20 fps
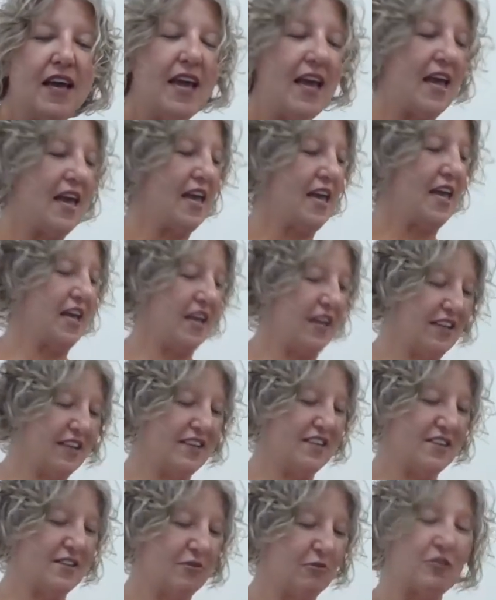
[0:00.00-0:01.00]

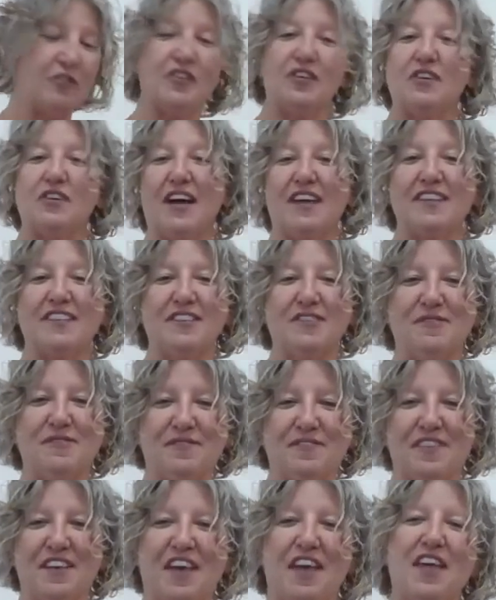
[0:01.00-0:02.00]
And we'll see you guys soon.
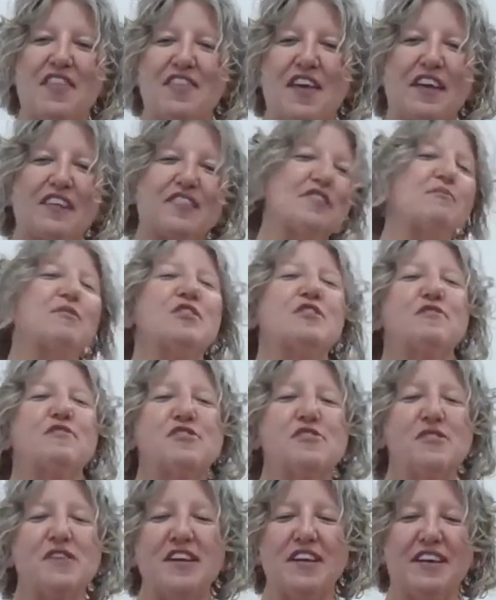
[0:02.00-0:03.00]
Thanks so much for
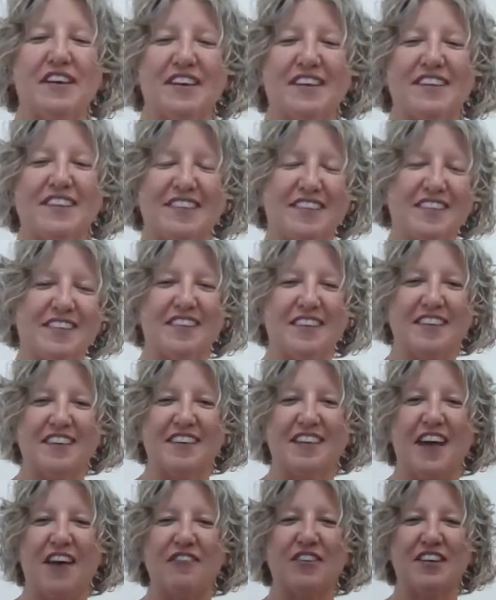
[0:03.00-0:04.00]
joining us.
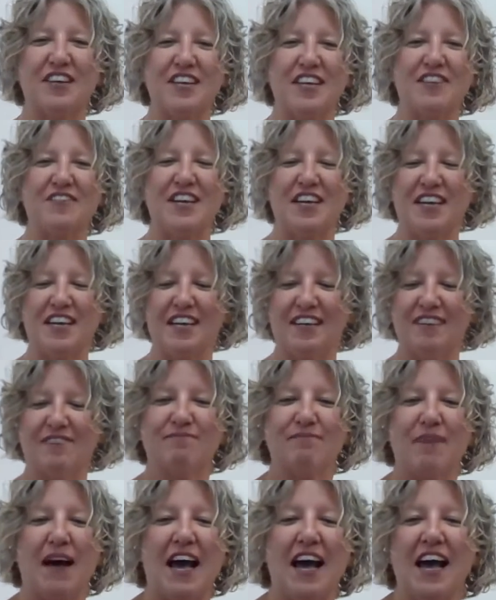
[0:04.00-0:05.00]
Have a good evening.
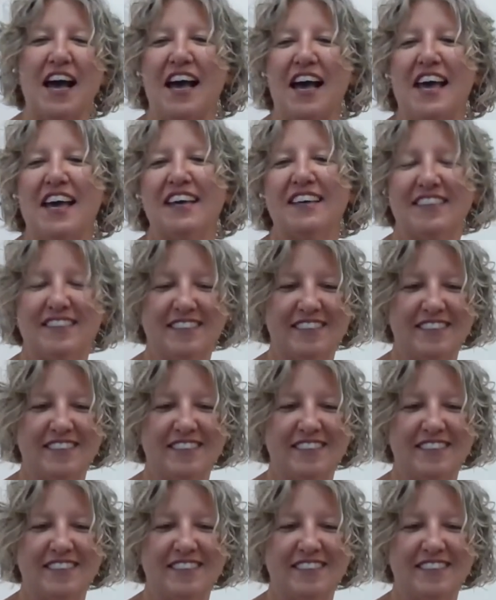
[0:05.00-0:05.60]
Bye.